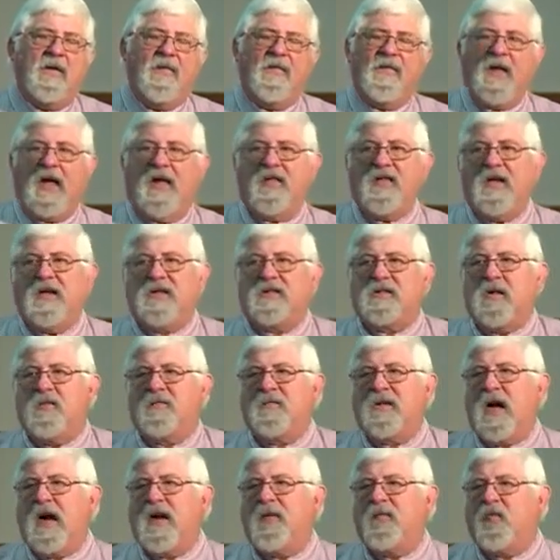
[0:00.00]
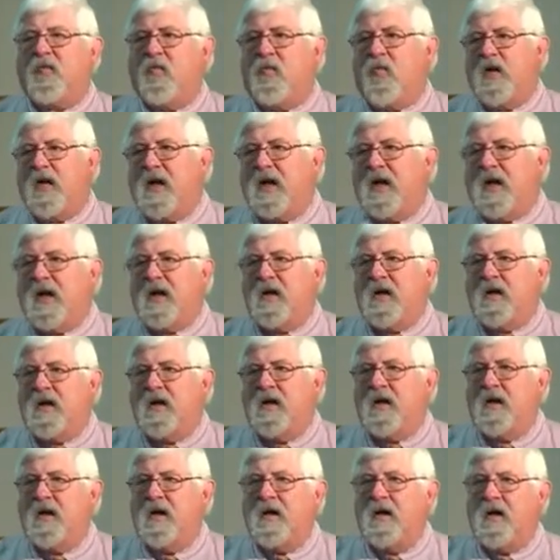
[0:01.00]
I think sometimes we,
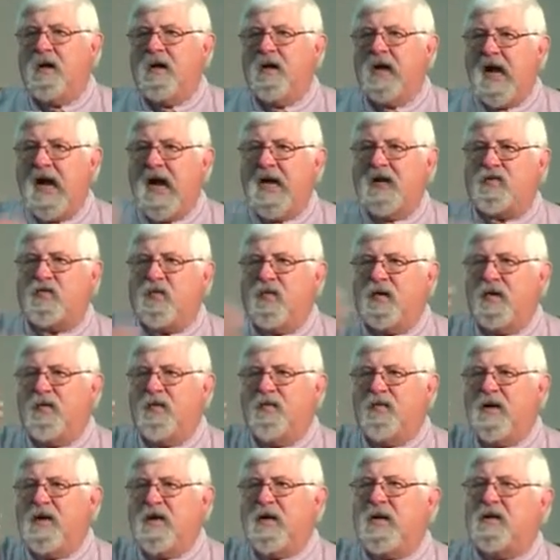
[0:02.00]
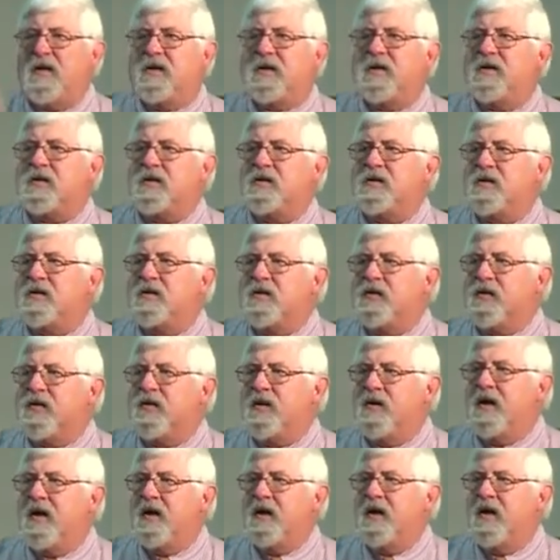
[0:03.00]
as we read this
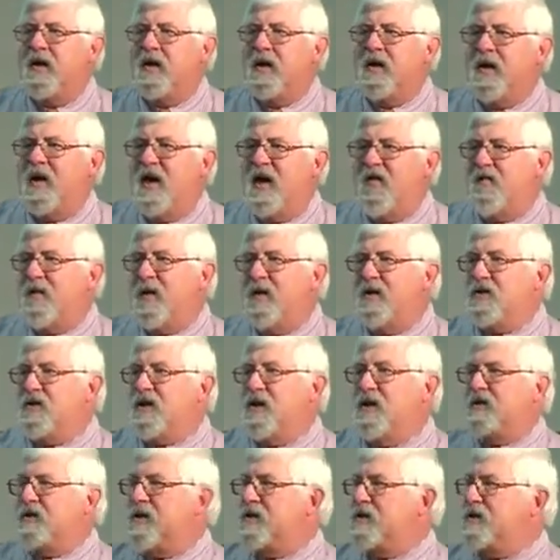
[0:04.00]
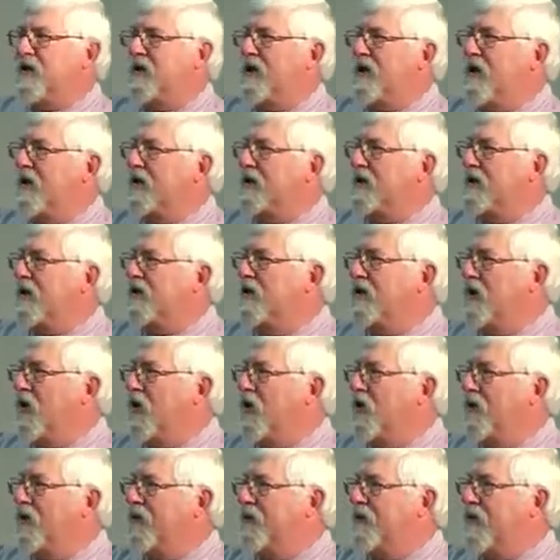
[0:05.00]
story, have been just as guilty of the
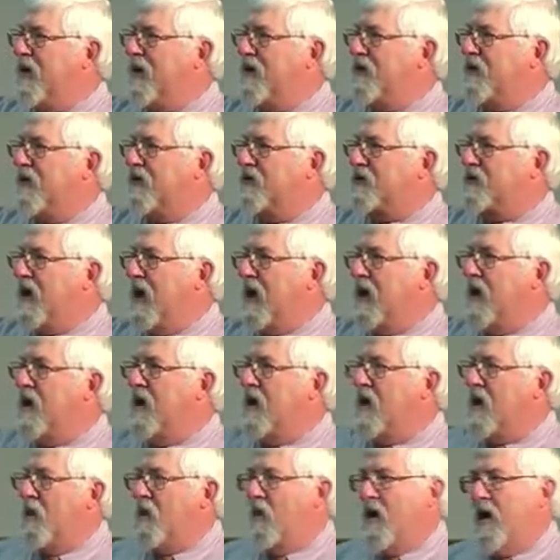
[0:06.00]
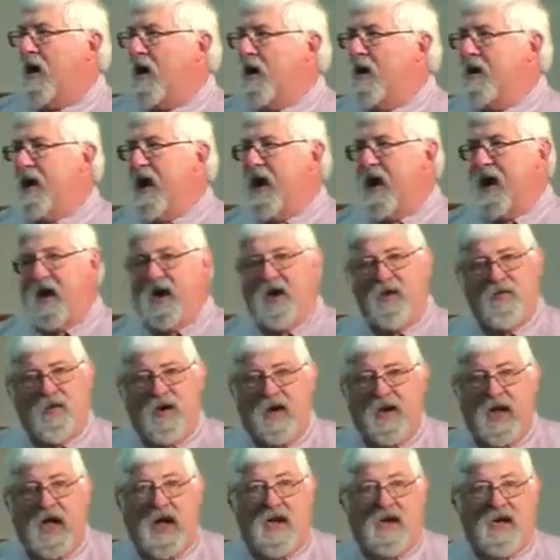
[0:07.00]
older brother of saying, well, now he
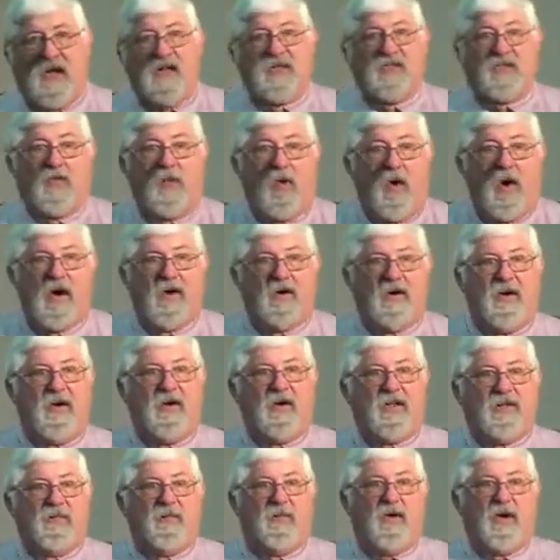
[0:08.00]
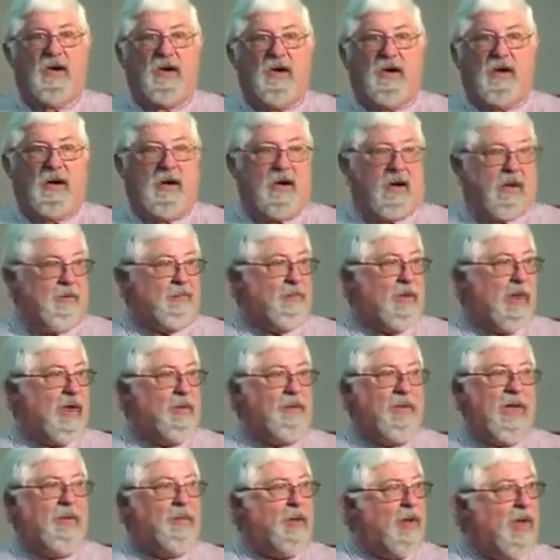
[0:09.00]
went out and he squandered his money on blah,
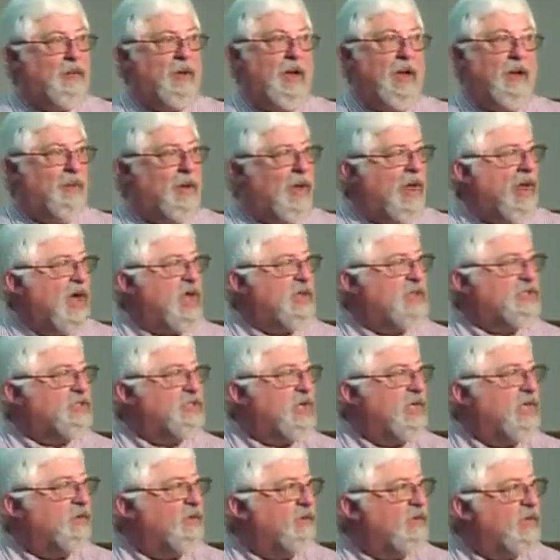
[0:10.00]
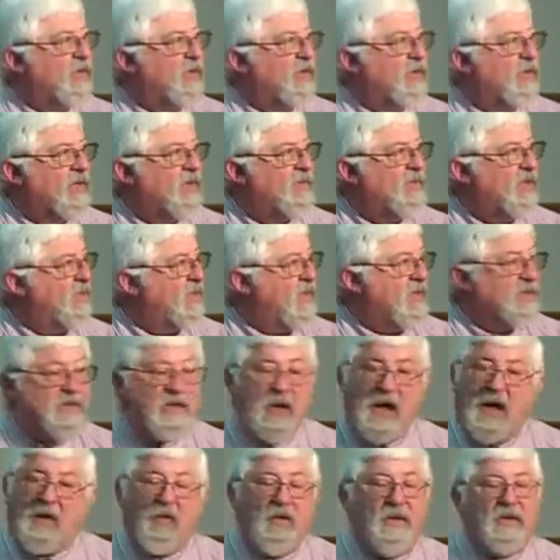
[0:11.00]
blah, blah, blah, blah, sinful living. That's
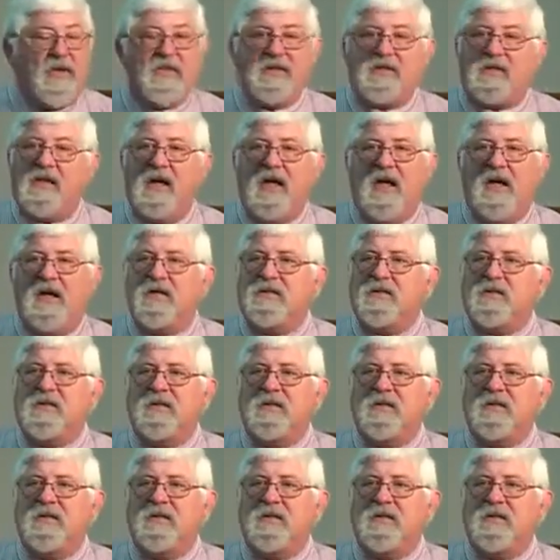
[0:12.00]
not what it says.